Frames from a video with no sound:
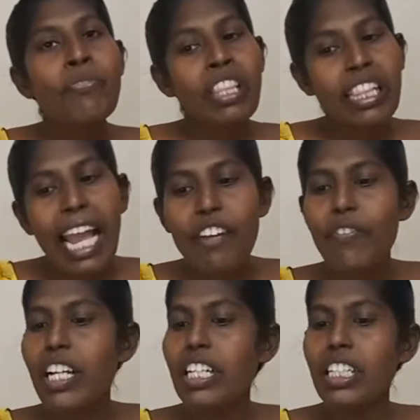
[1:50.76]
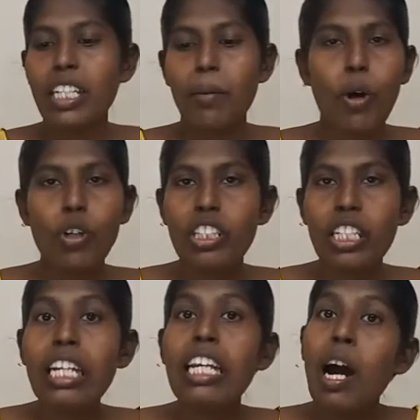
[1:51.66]
Then we learned about
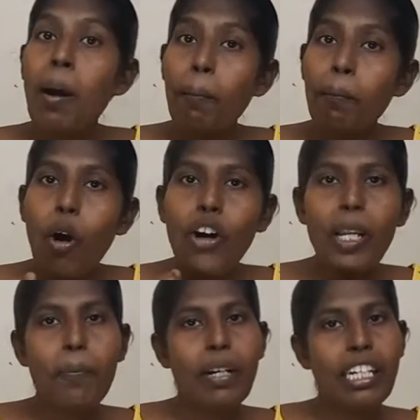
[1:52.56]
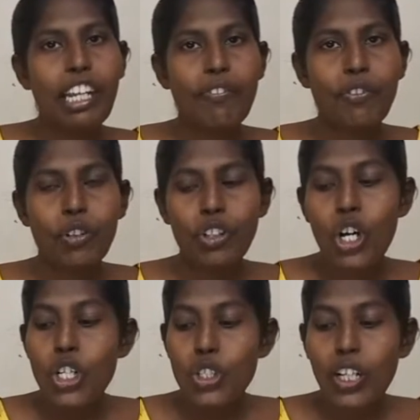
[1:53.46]
the bodybuilding food.
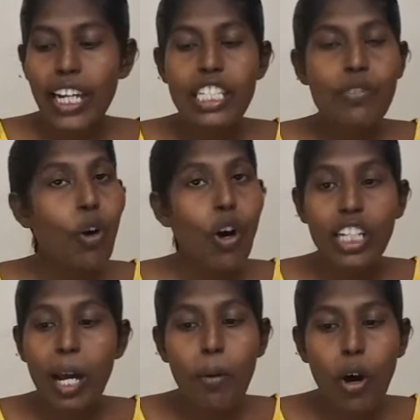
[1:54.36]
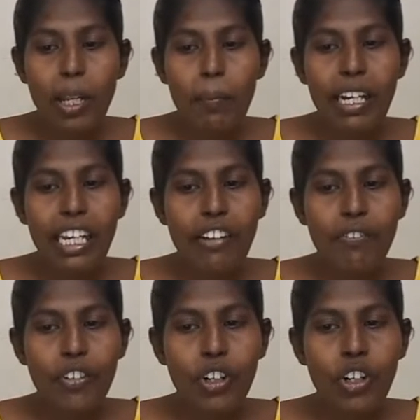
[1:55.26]
So kids, what are bodybuilding
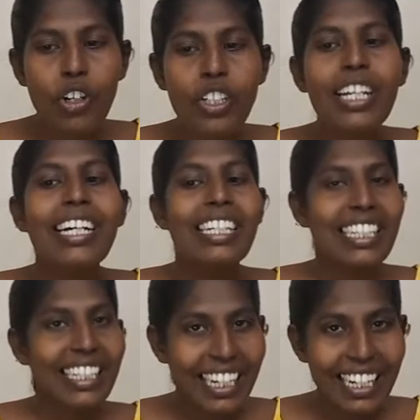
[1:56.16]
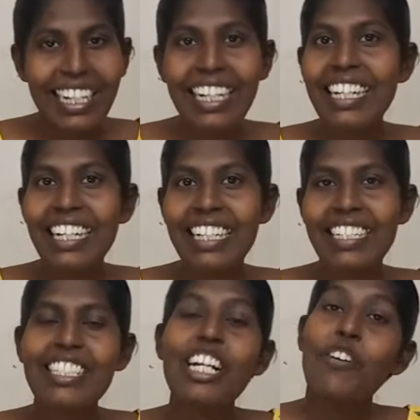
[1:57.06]
food?
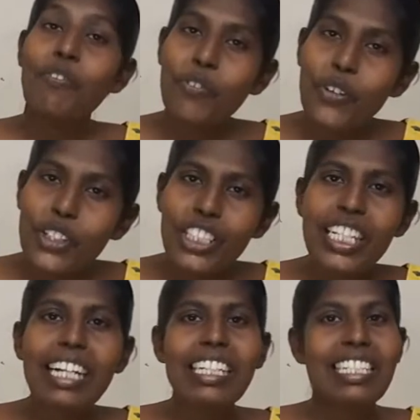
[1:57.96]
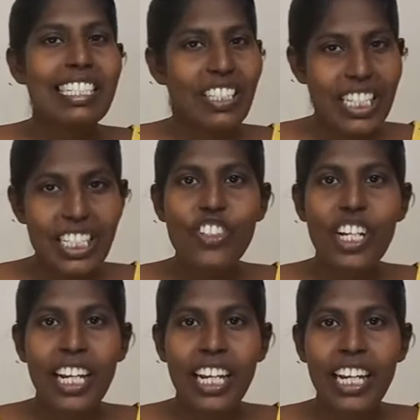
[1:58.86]
Yes, food that is rich
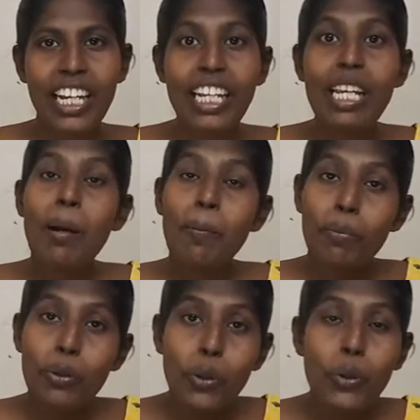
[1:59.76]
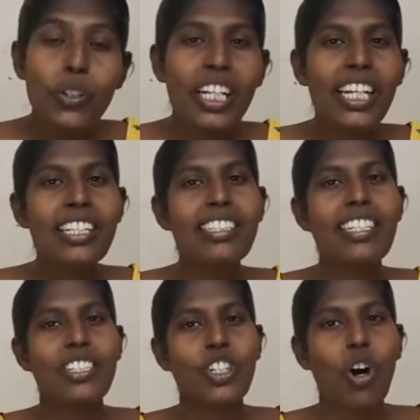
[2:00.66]
in proteins
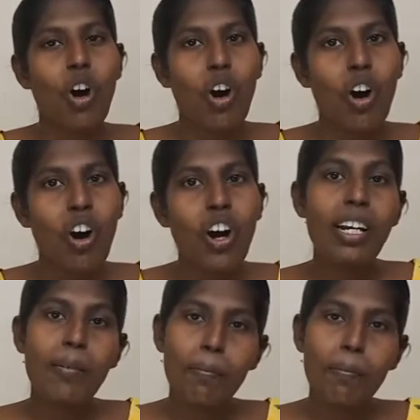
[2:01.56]
is called